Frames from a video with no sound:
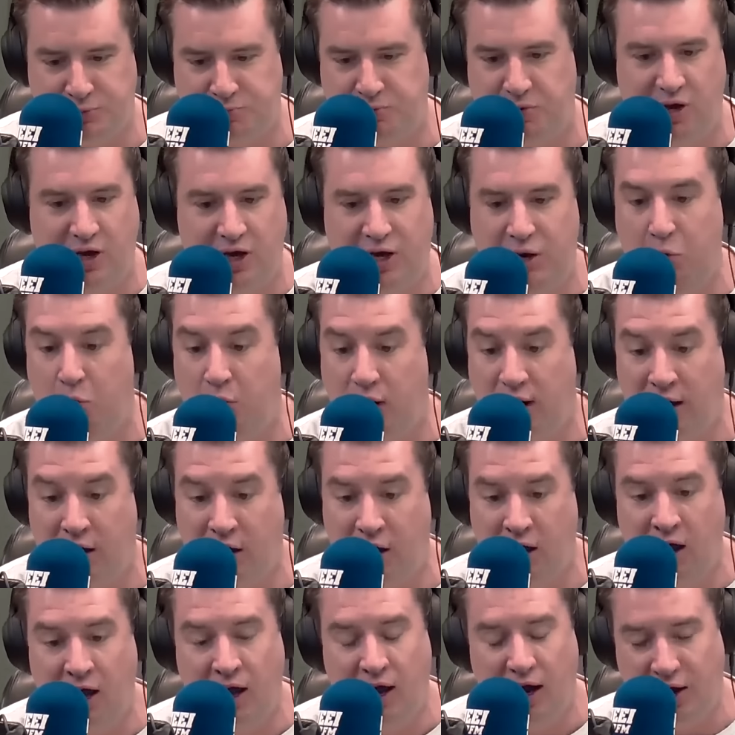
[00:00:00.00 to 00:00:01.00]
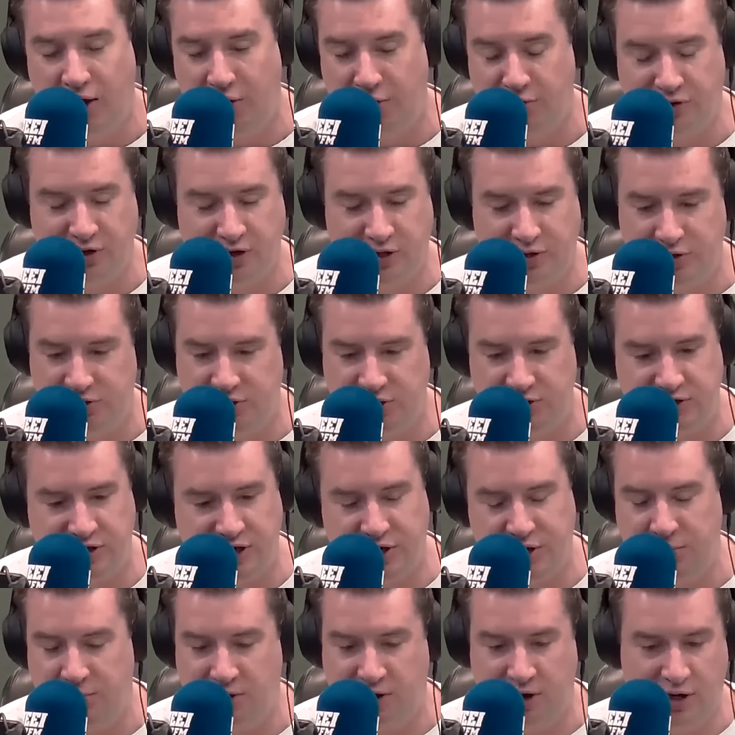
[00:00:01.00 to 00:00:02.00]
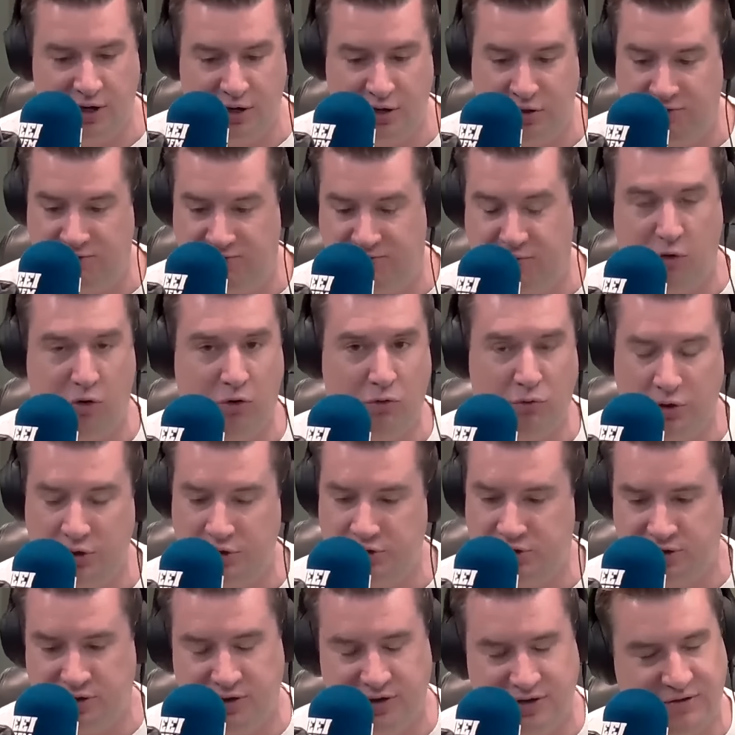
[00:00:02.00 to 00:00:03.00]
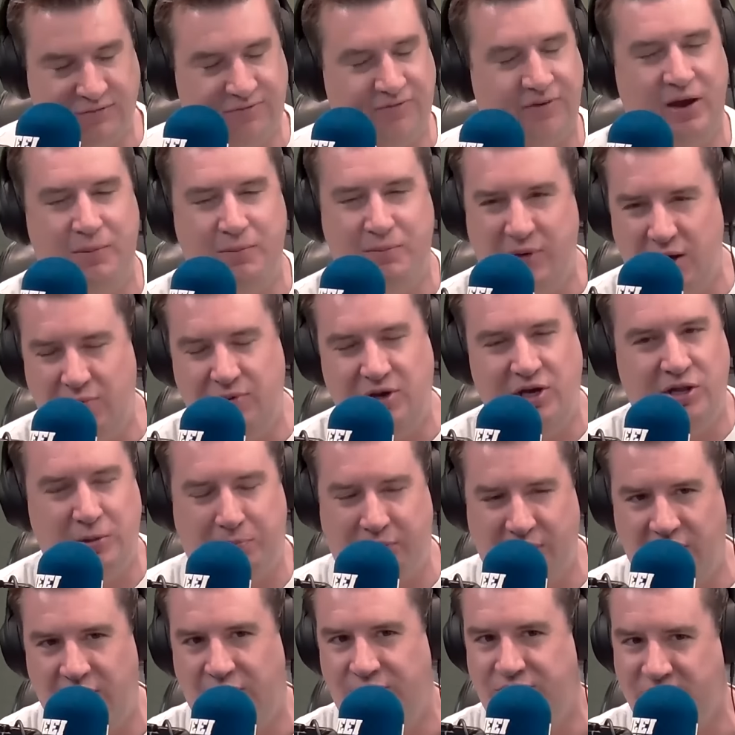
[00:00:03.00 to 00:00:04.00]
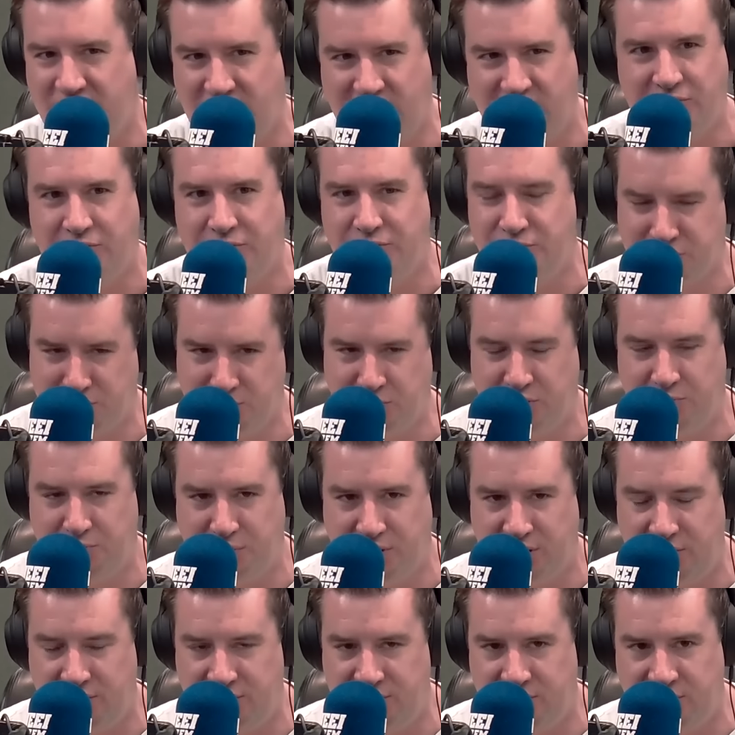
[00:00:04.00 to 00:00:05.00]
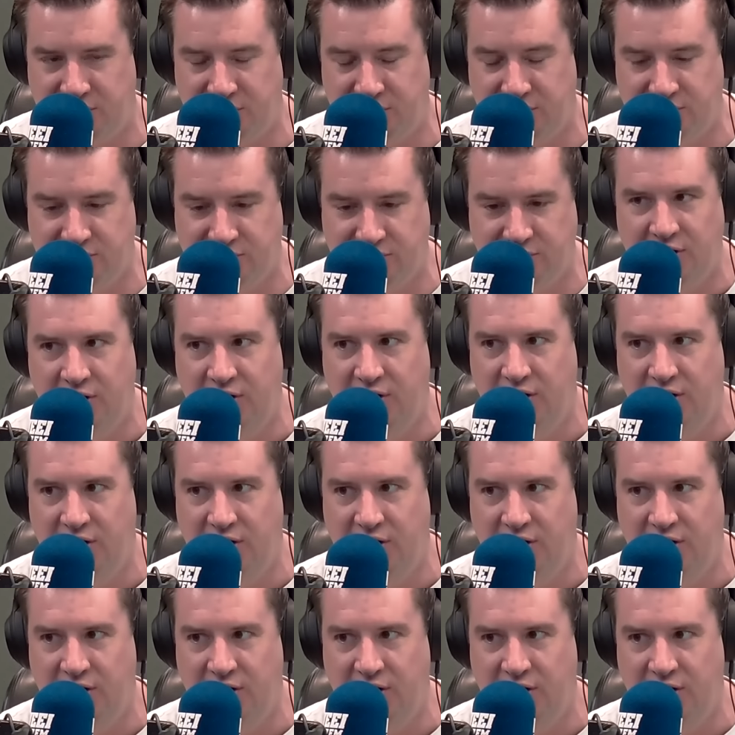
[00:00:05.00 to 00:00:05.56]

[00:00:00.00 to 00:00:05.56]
as playing well I don't think that there's anybody in the forwards and the defense maybe in the penalty kill there's some good penalty kill I think